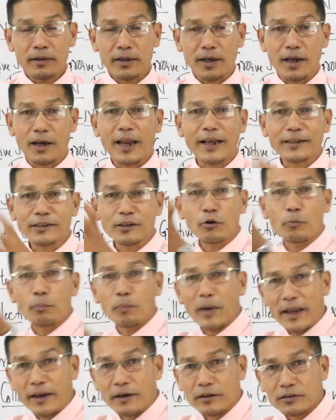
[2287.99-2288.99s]
The collection of
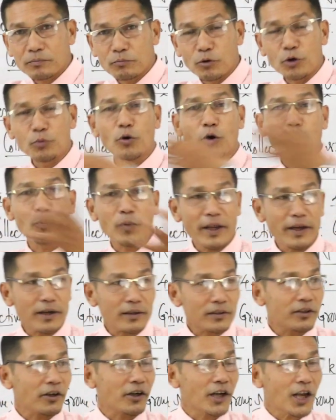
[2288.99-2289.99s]
players, football
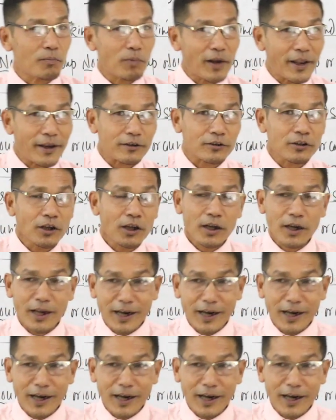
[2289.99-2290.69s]
players, cricket players,